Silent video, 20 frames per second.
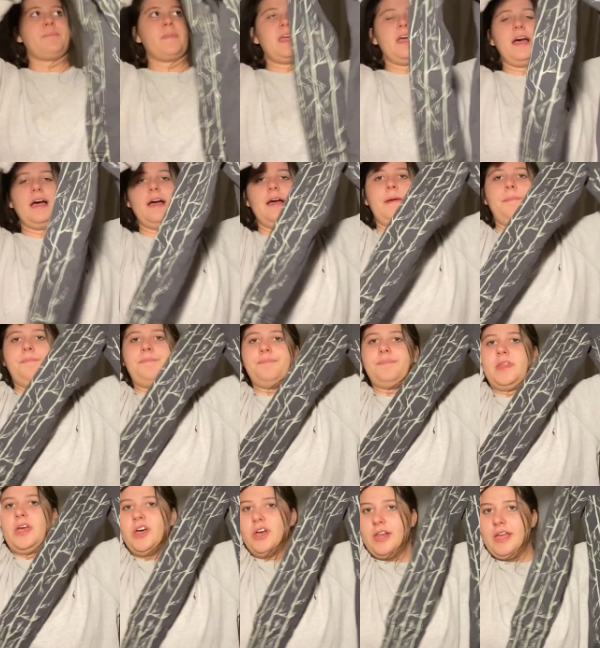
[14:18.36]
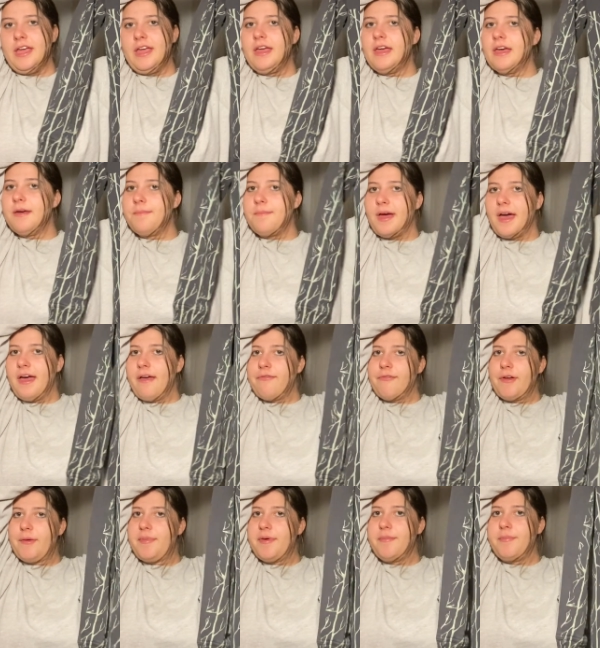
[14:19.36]
um, hoodie by
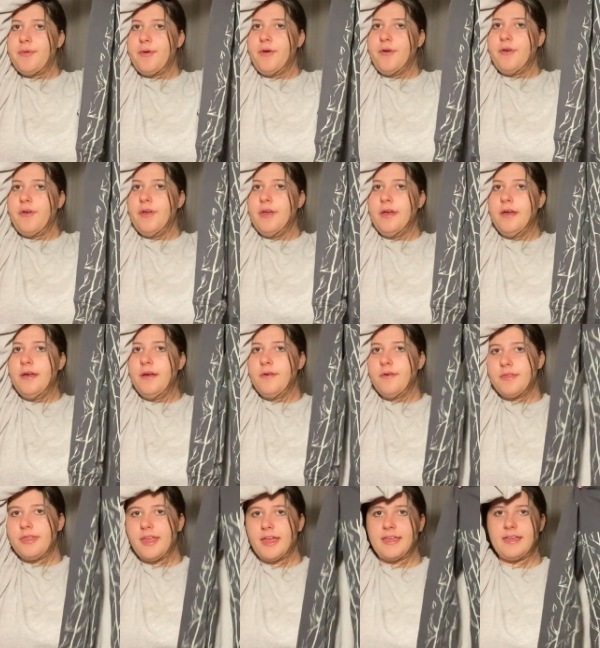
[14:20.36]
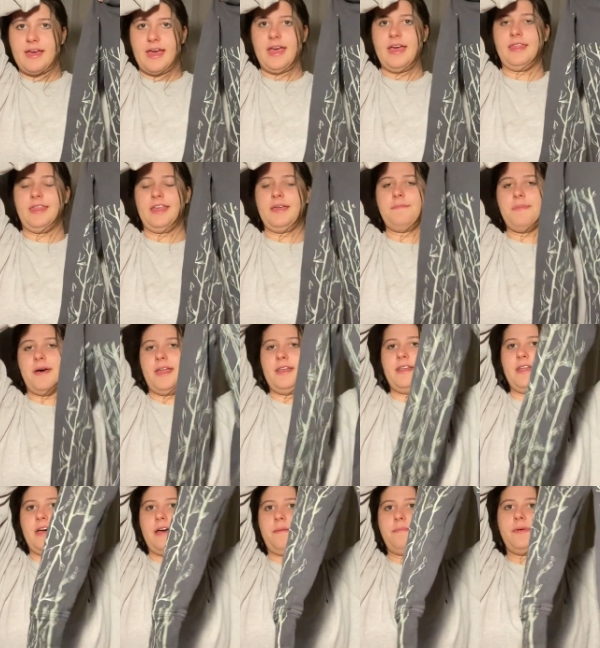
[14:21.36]
Free People with like a Henley
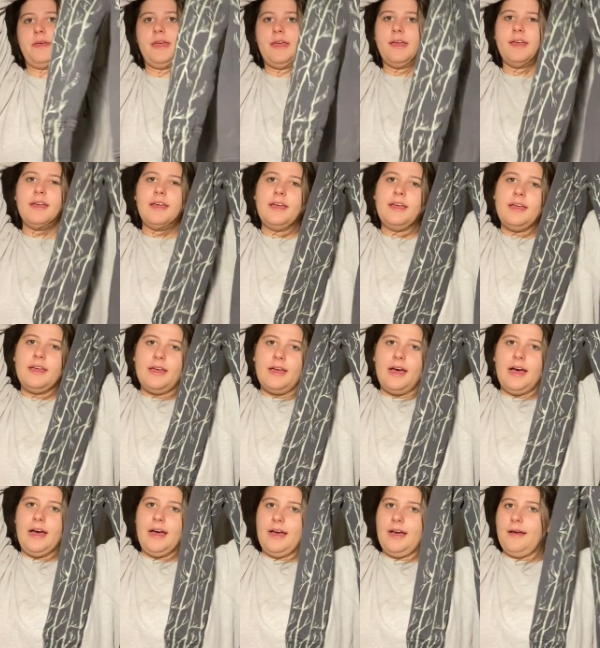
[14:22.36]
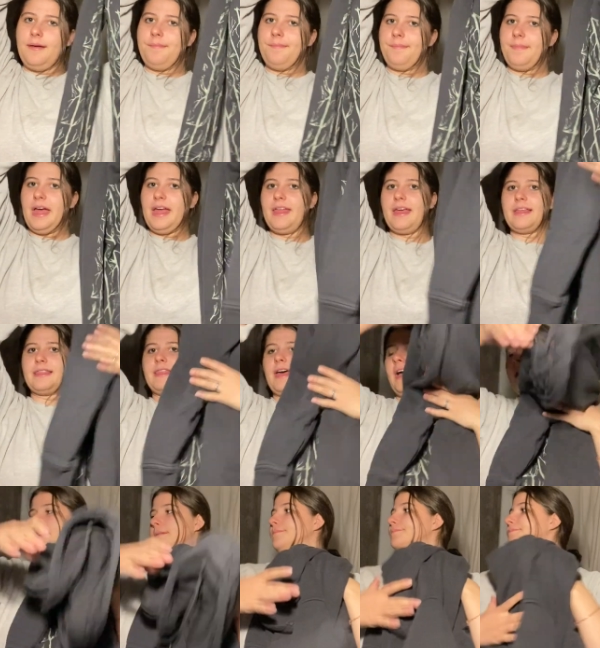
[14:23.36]
button up. Um, I like
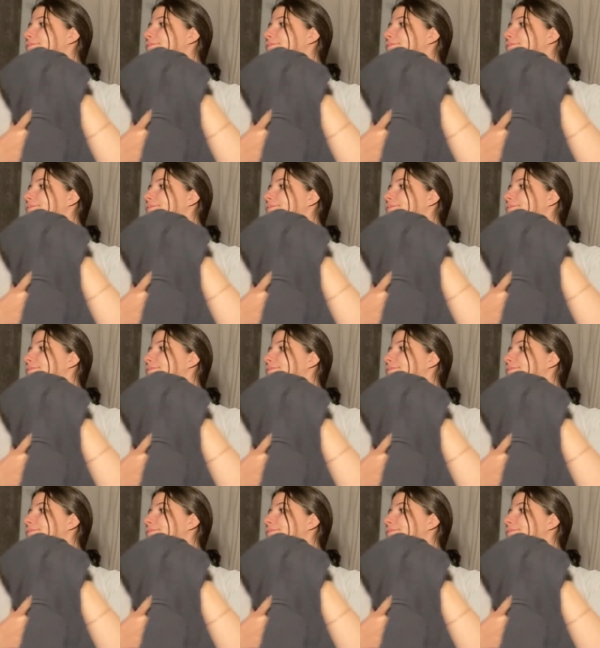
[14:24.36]
that.